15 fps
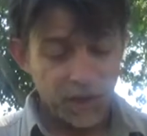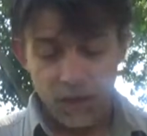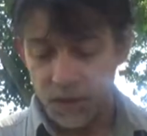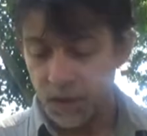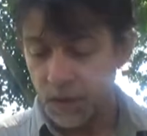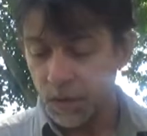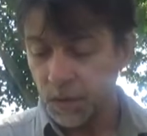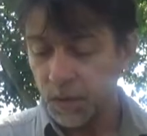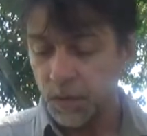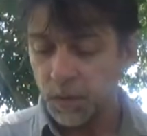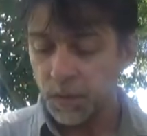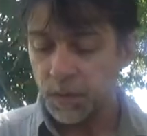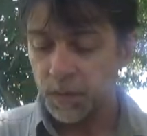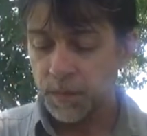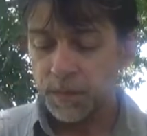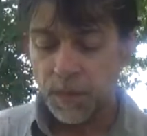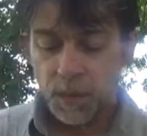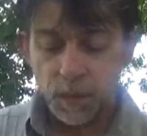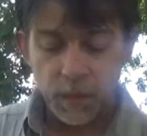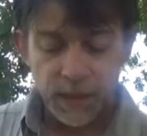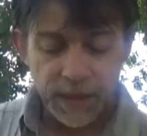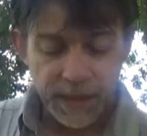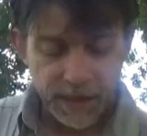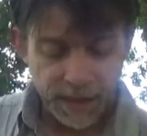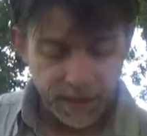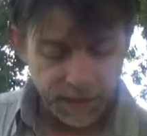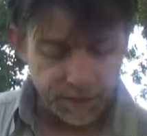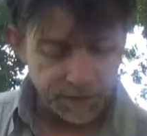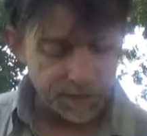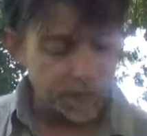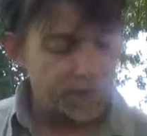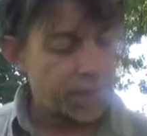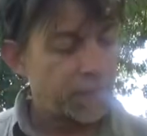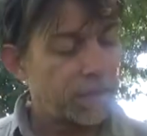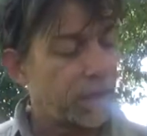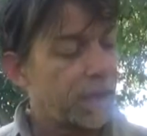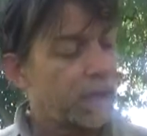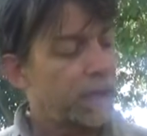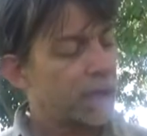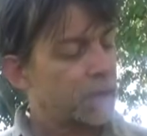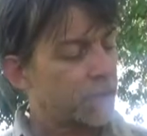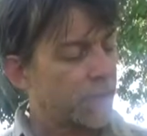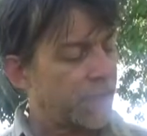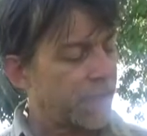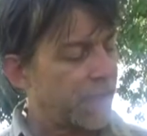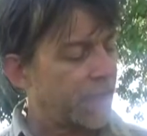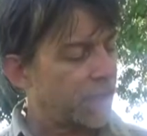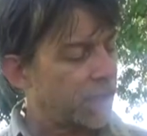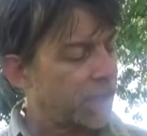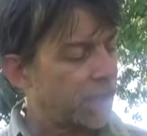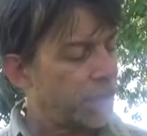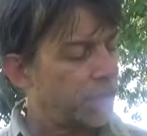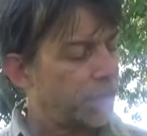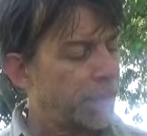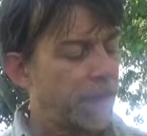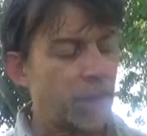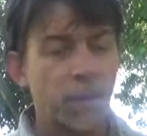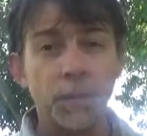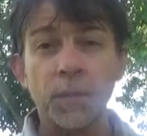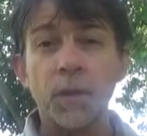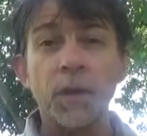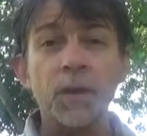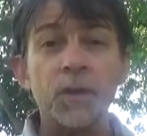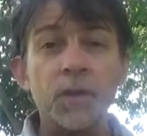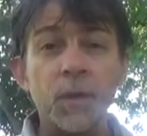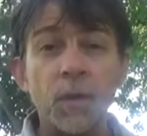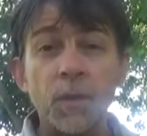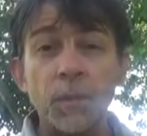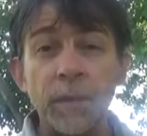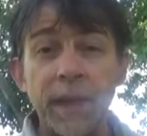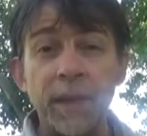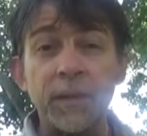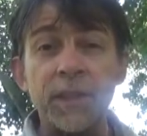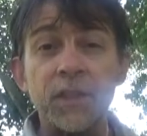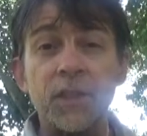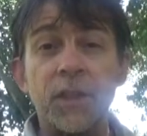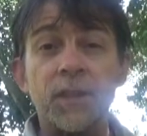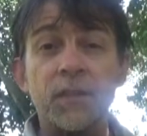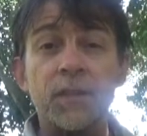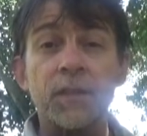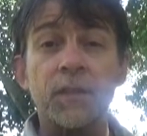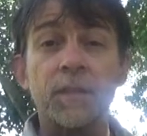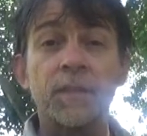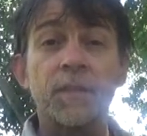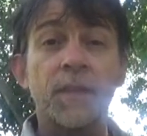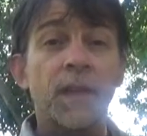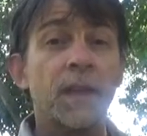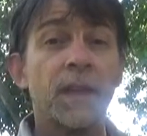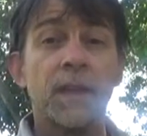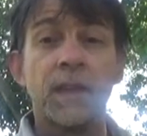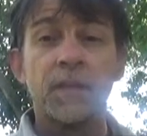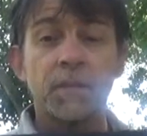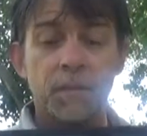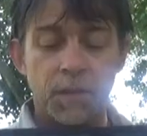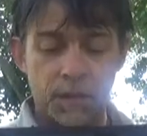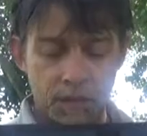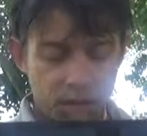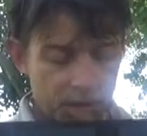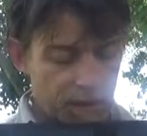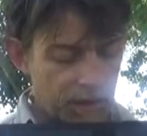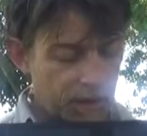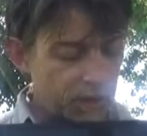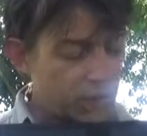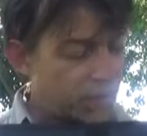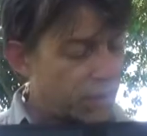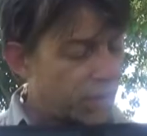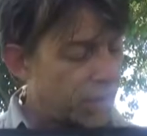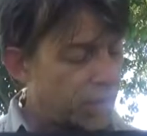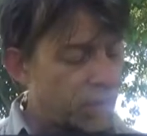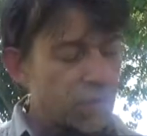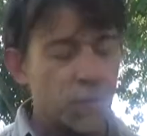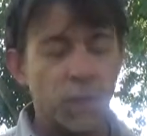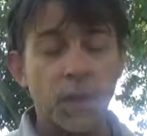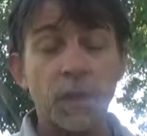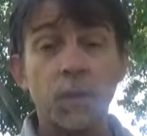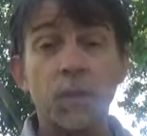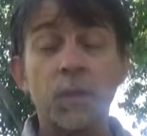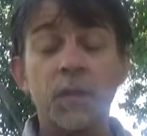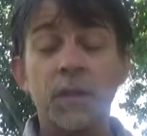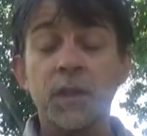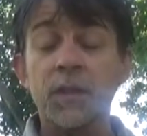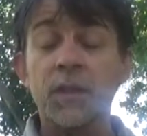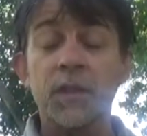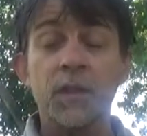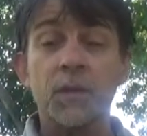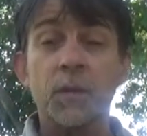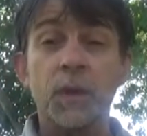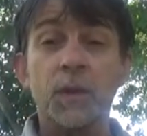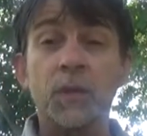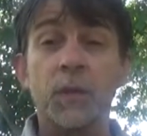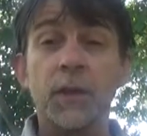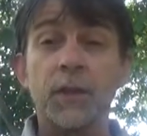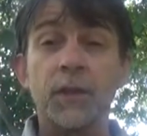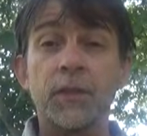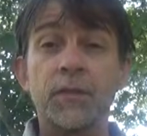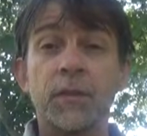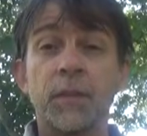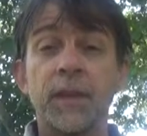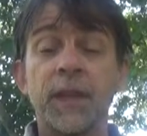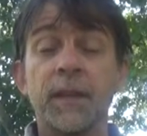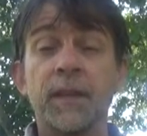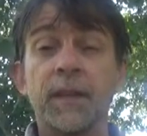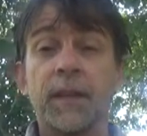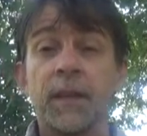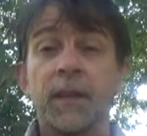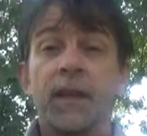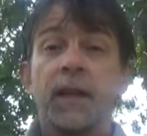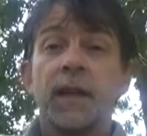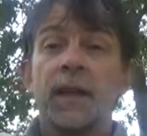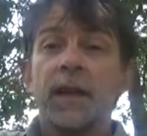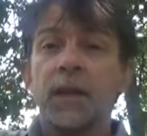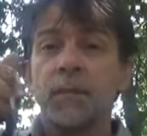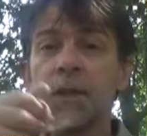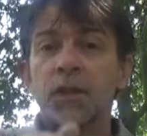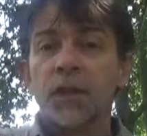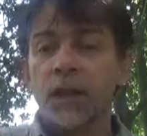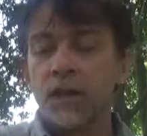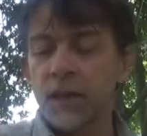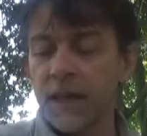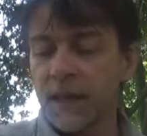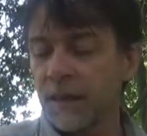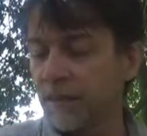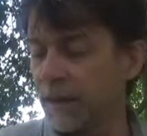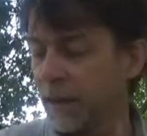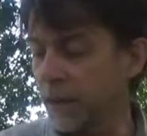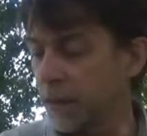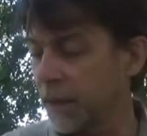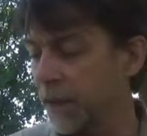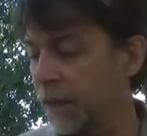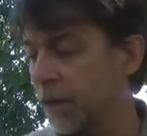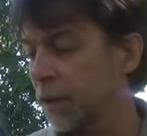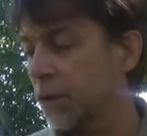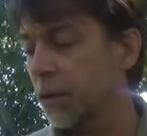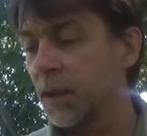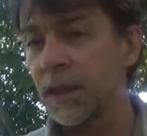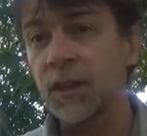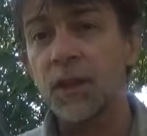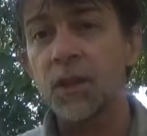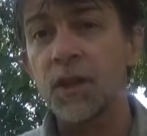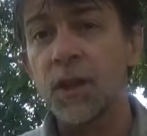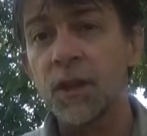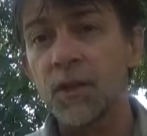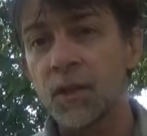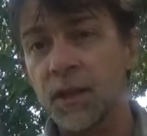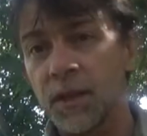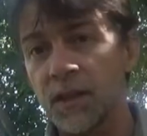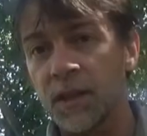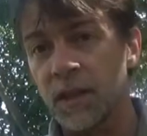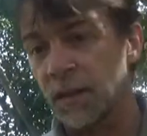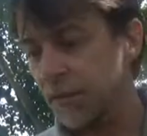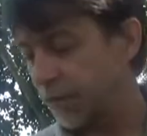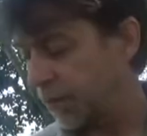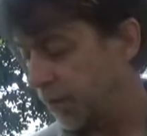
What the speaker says: So, what I have is my Anchor PowerPort solar battery charger. This has worked wonders for me. I've been charging everything with it, including the charger itself.